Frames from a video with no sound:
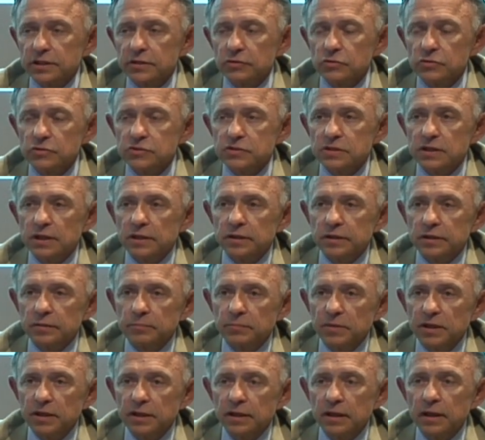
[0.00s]
He was telling
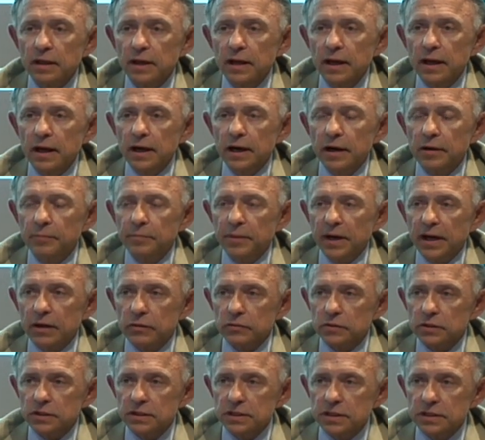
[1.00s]
me
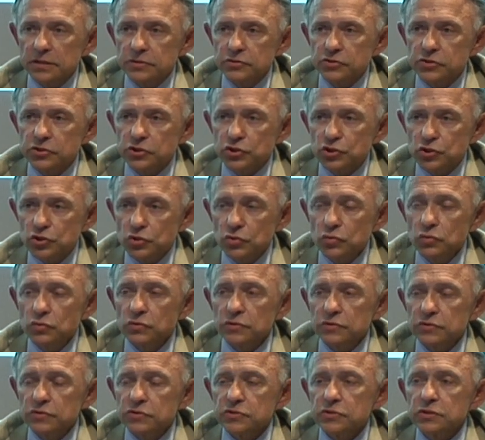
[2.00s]
about his
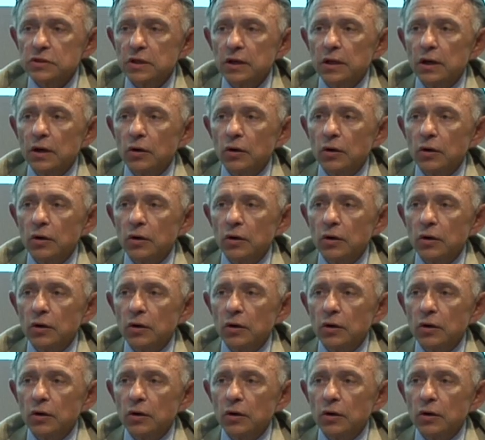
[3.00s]
students